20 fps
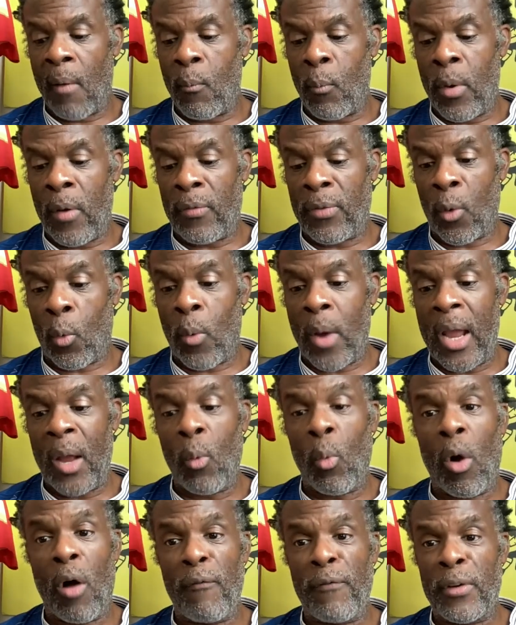with the way
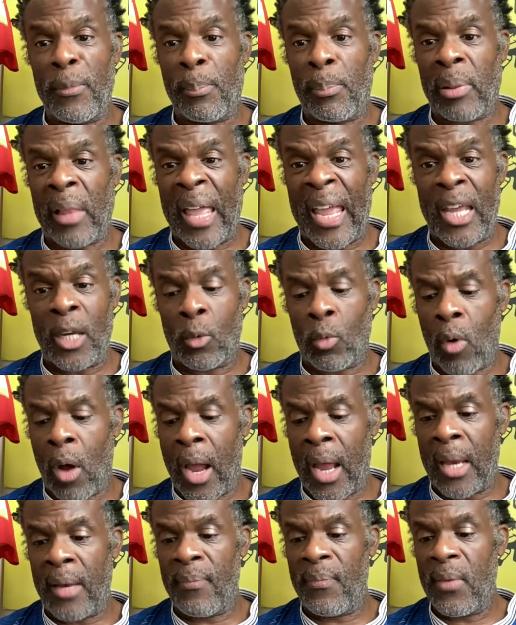Watford played,
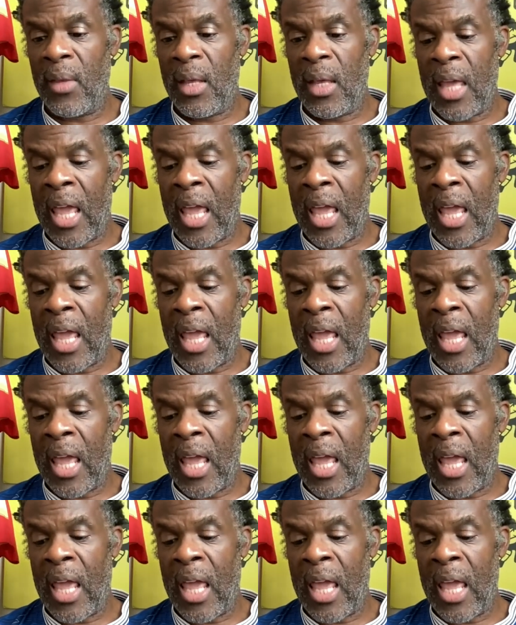Ryan,